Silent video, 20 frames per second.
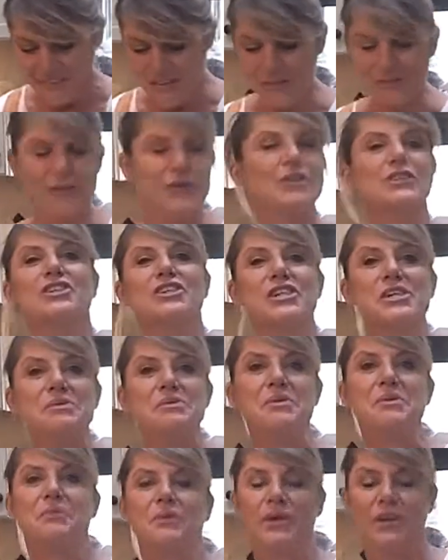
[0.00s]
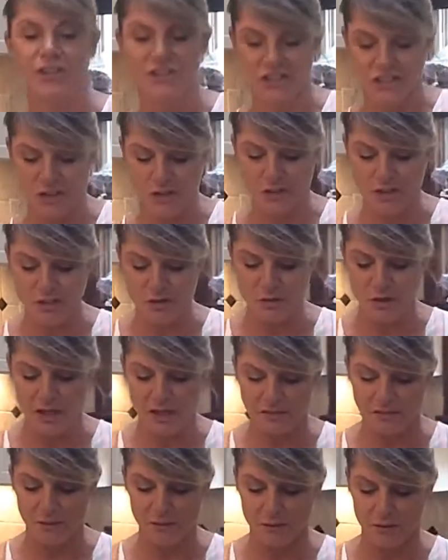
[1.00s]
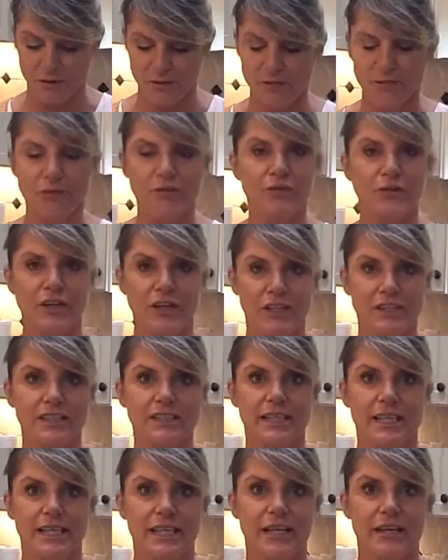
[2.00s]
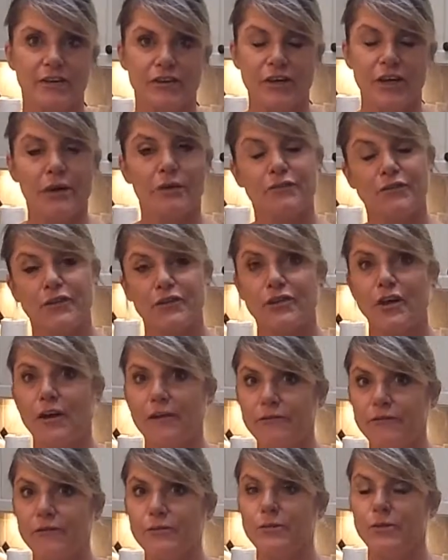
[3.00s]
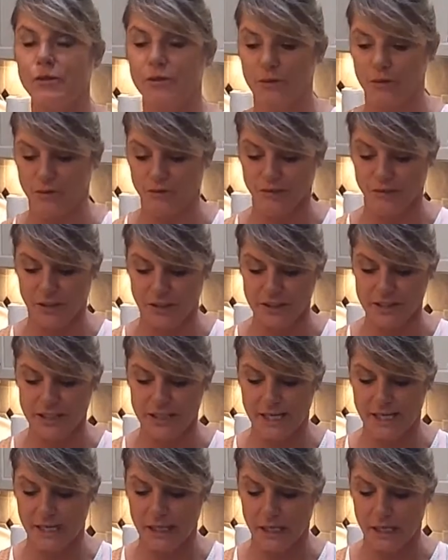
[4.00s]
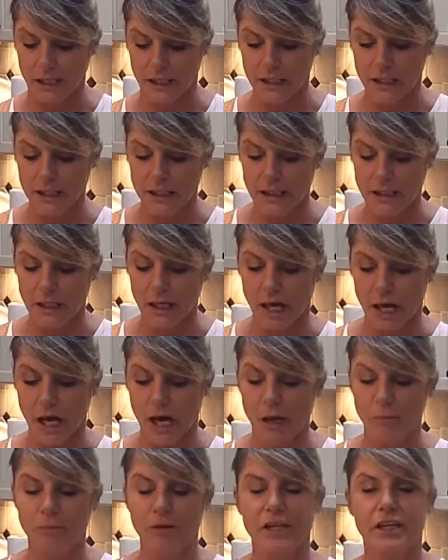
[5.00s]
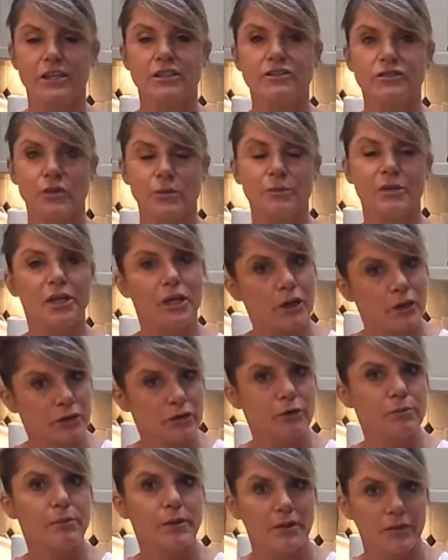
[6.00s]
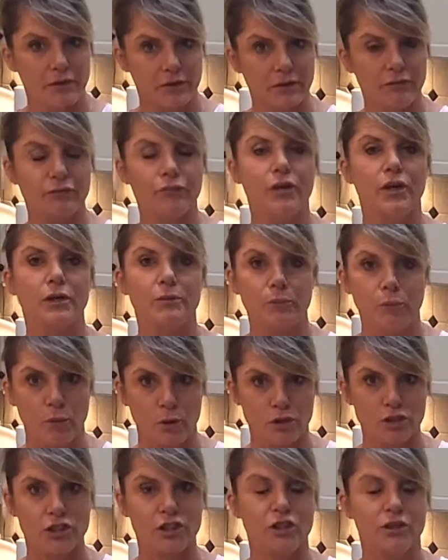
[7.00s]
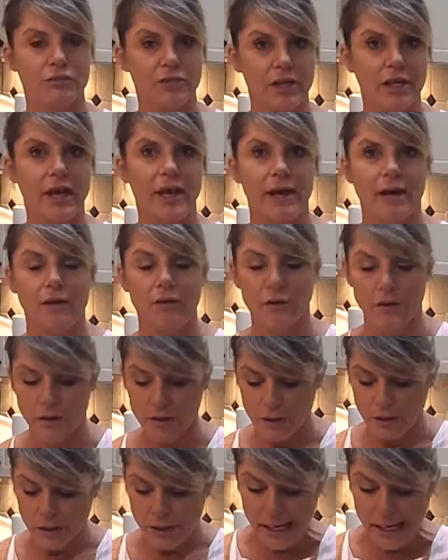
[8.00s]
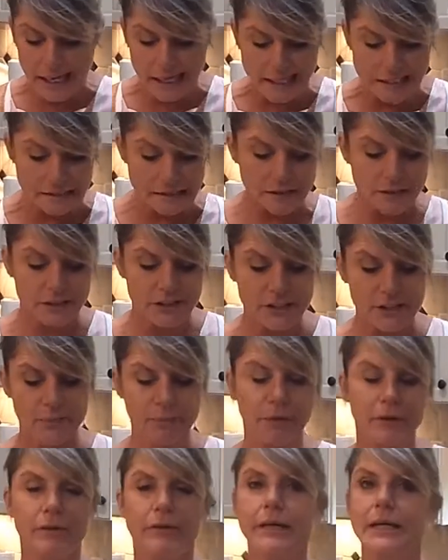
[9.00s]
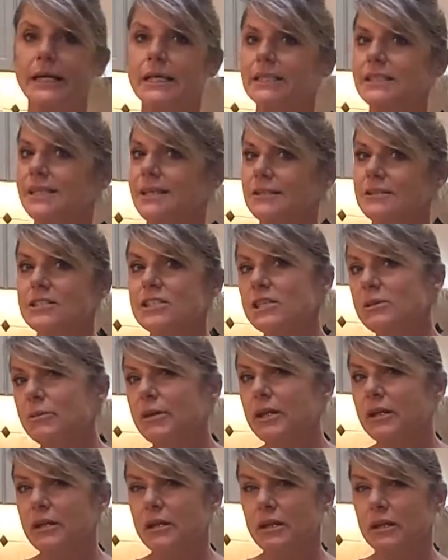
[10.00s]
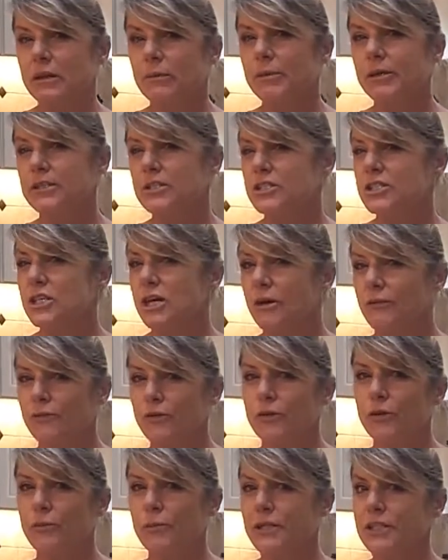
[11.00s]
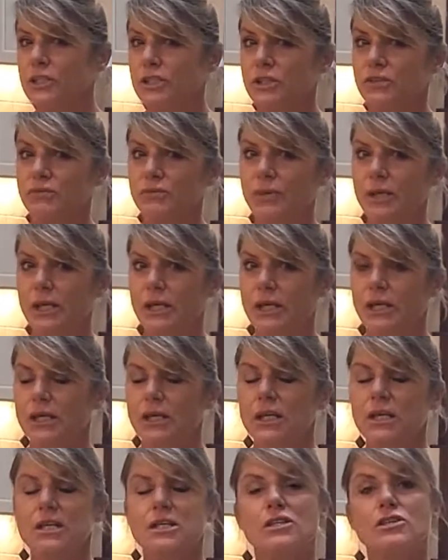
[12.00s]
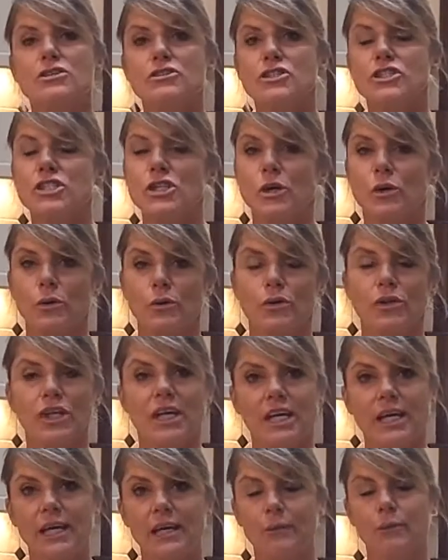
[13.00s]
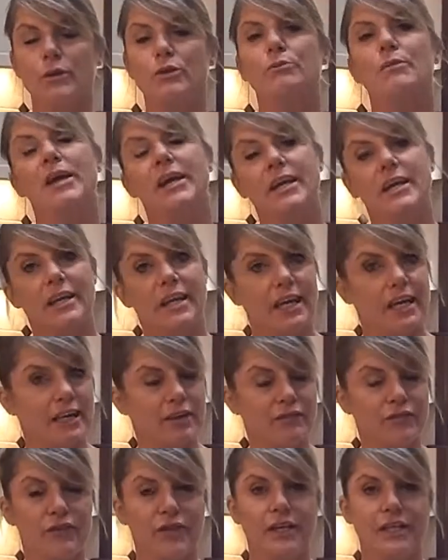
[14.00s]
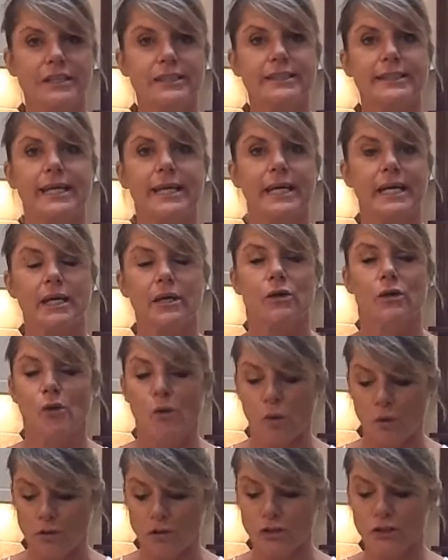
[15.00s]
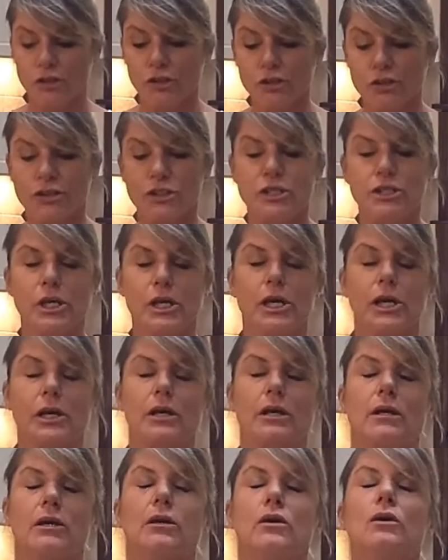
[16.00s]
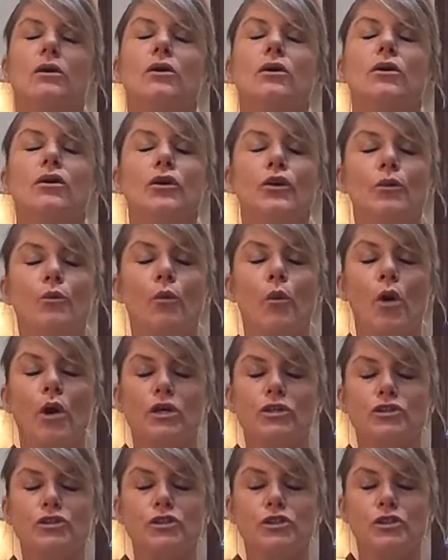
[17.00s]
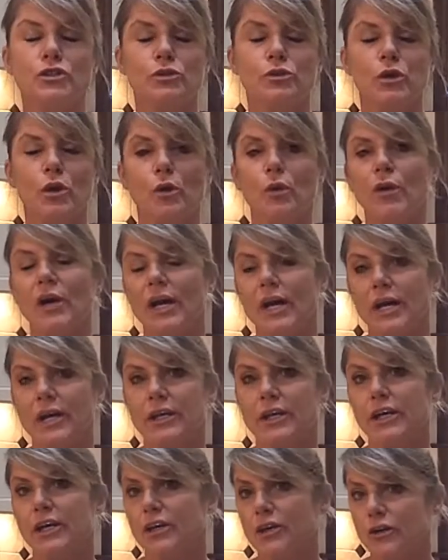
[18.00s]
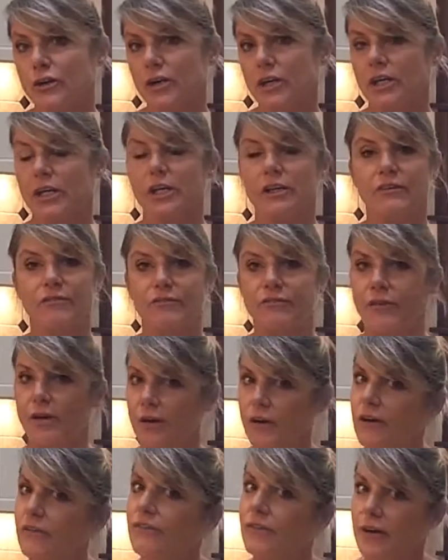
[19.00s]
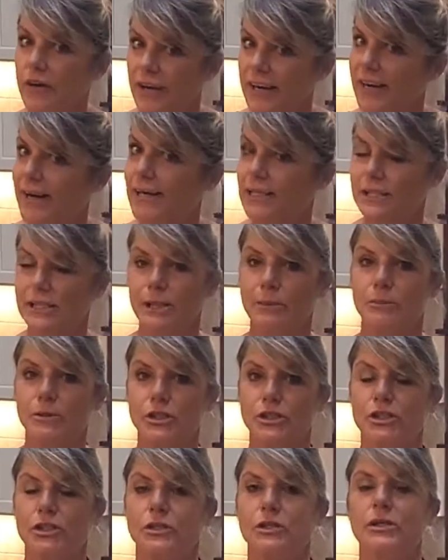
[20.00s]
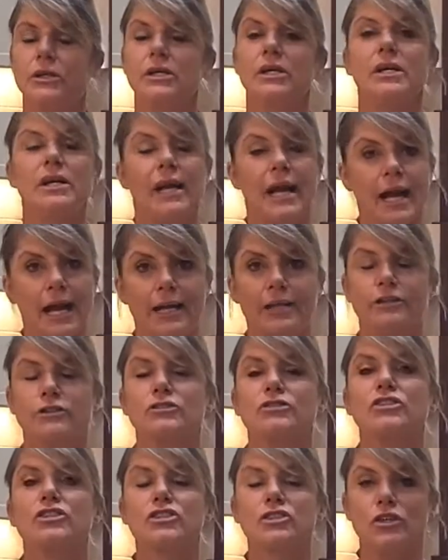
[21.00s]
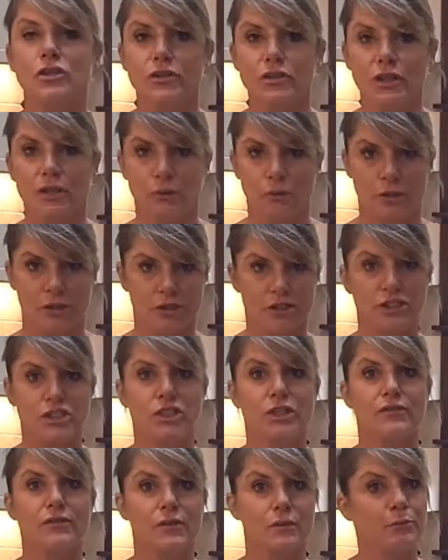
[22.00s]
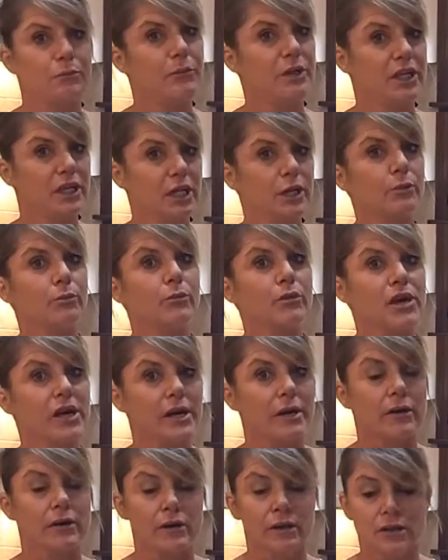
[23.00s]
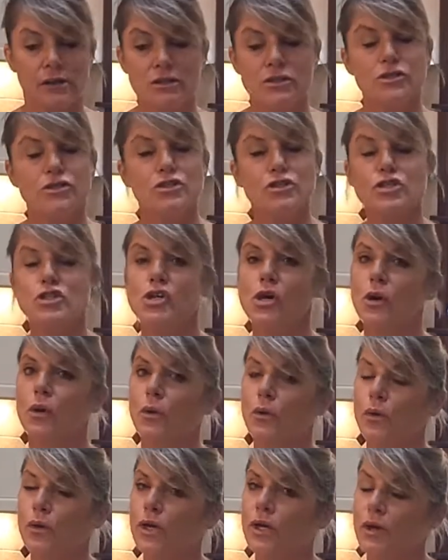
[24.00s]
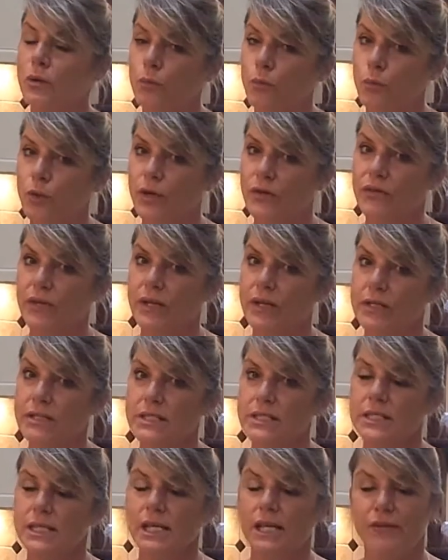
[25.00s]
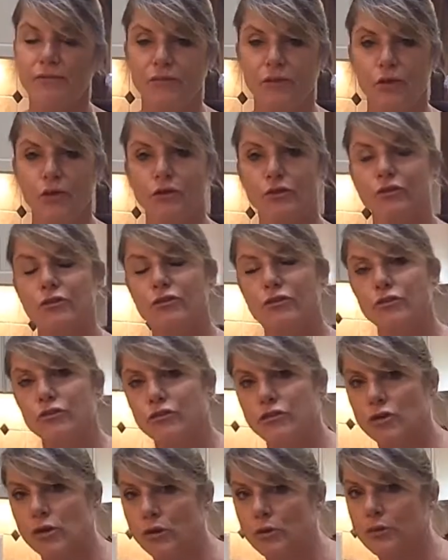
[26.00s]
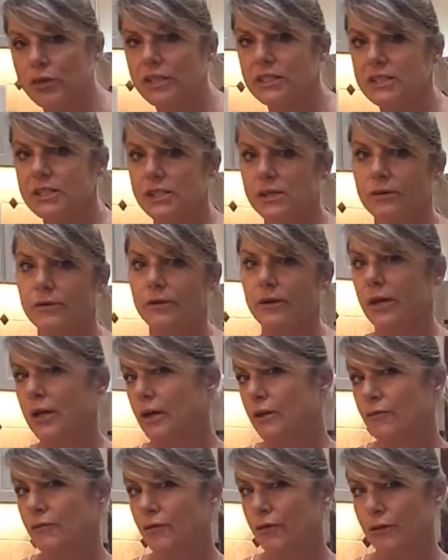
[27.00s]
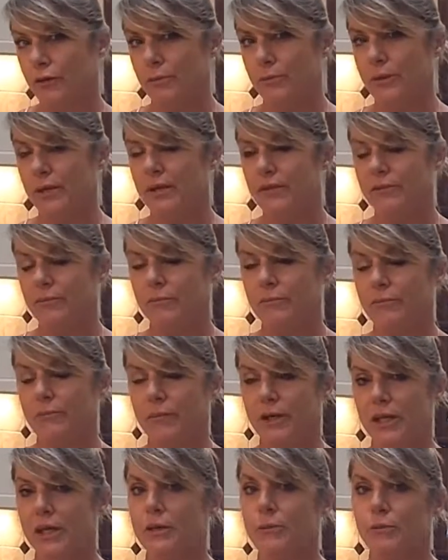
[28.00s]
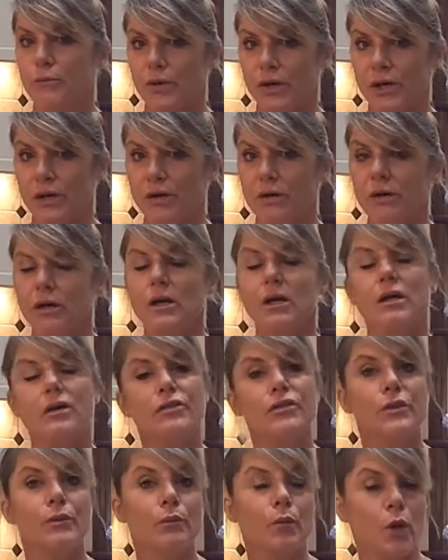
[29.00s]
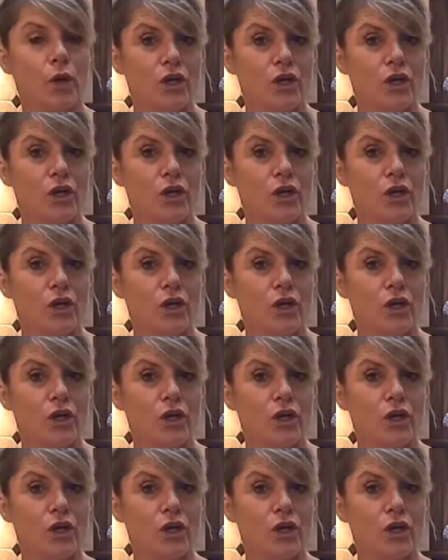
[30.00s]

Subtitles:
The first thing we want to do is we have our beautiful flank steak here. Now, if you're not familiar with flank steak, it is from the underbelly, the flank portion of the cow. And typically it tends to be a little bit tougher piece of meat. So the key with making any flank steak, skirt steak, you want to go ahead and cook it at a very, very high temperature. And you certainly want to serve it medium rare. So with this, if you don't necessarily care for your meat medium rare, then